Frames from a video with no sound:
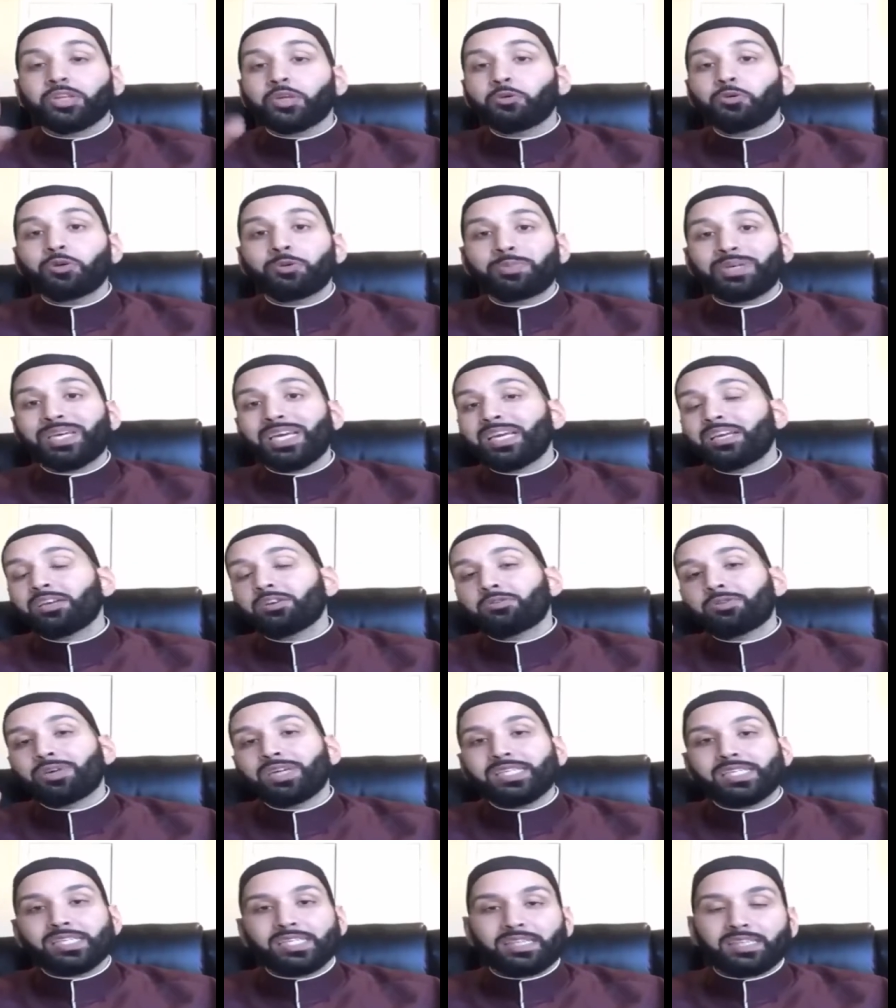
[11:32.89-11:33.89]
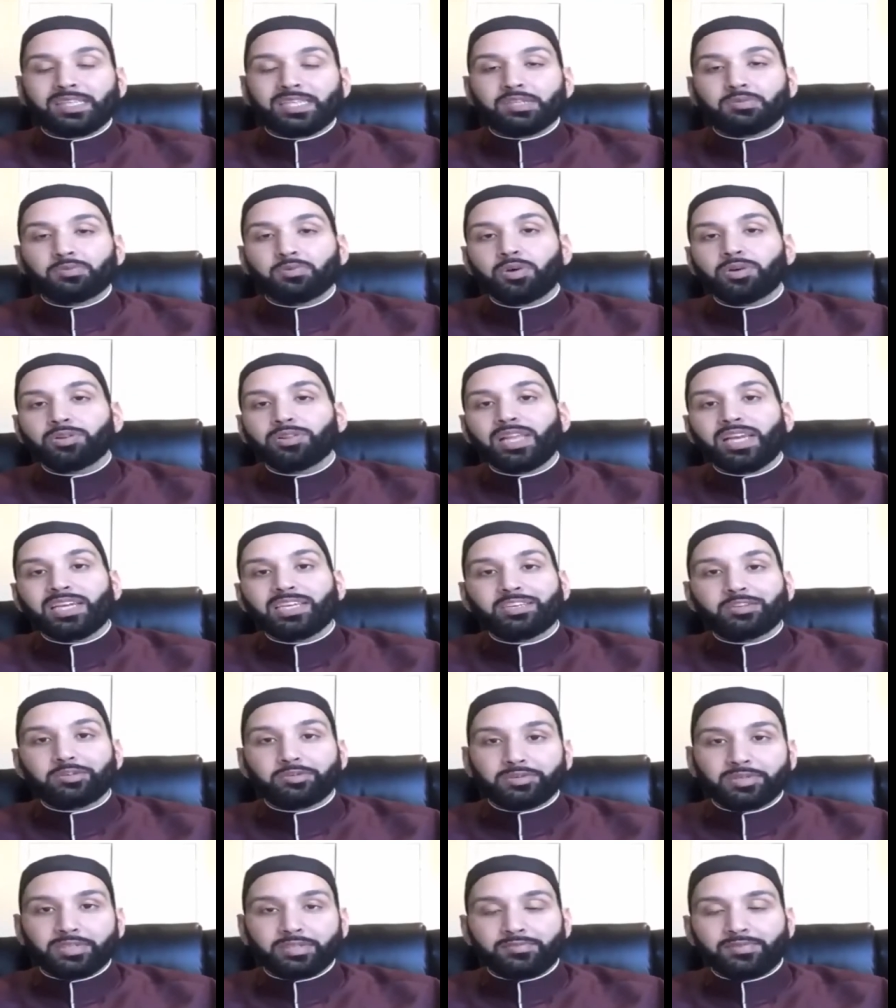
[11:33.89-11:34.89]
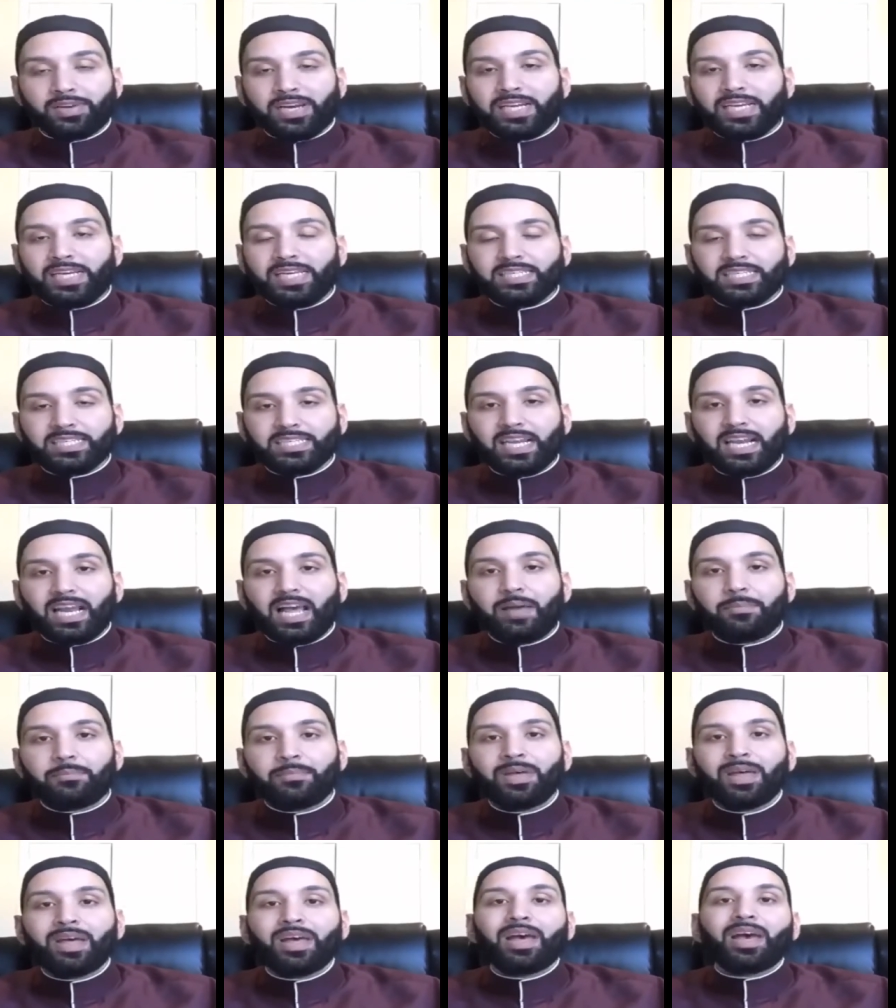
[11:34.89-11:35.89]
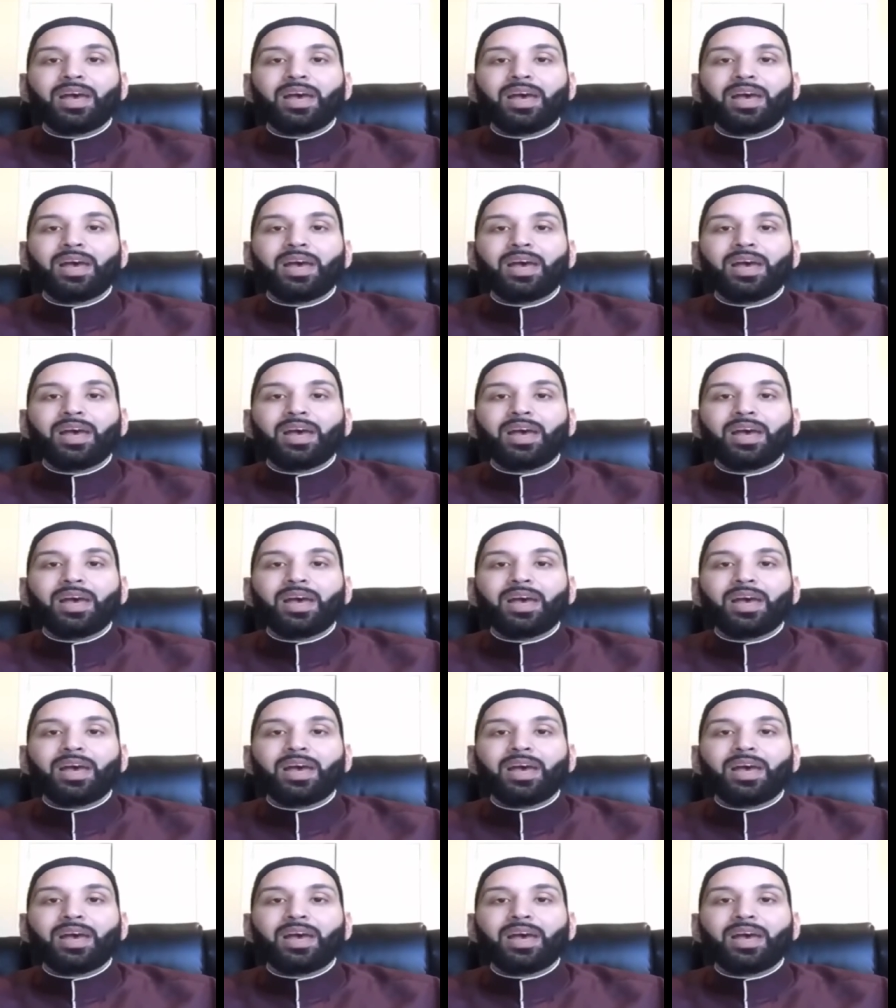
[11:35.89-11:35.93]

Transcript: You would be increased in this world like Yusuf alayhi salam,